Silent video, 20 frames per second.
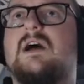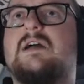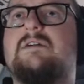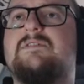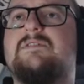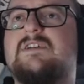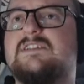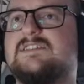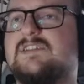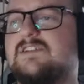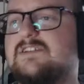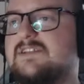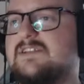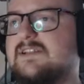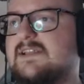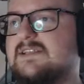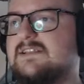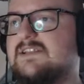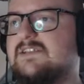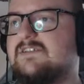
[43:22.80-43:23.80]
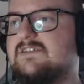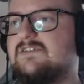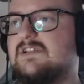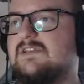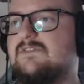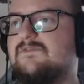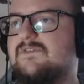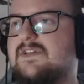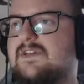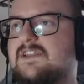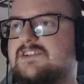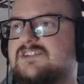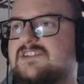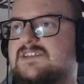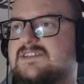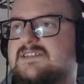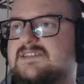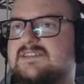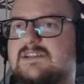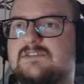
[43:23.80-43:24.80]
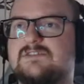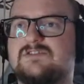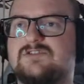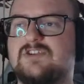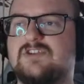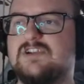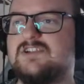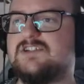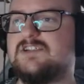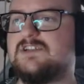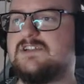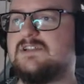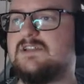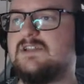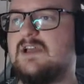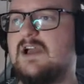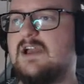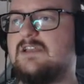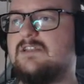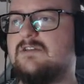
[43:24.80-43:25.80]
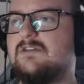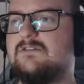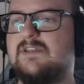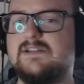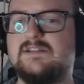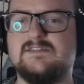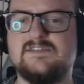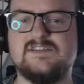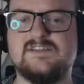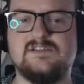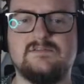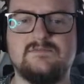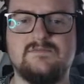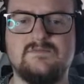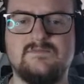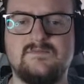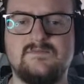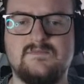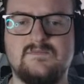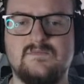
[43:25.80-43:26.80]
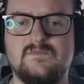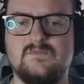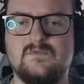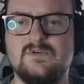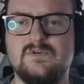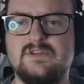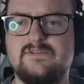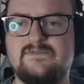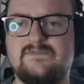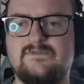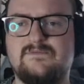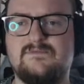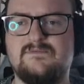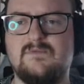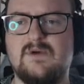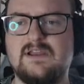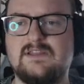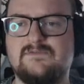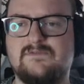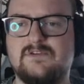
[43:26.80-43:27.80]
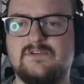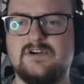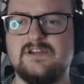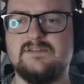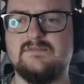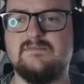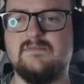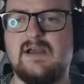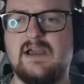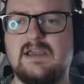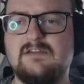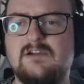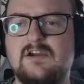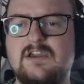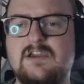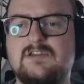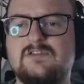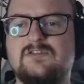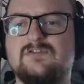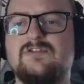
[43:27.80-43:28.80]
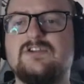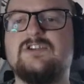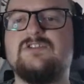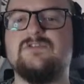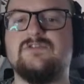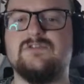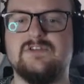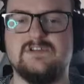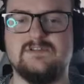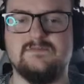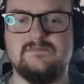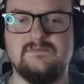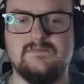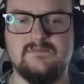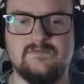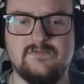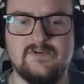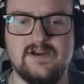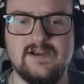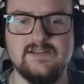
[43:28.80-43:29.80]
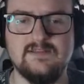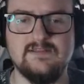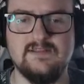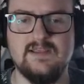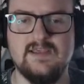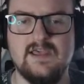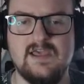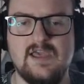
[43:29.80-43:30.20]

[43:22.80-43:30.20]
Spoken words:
I'm really sorry that I didn't really finish this illustration. I know that some would have waited for it. I'm going to redo it, right?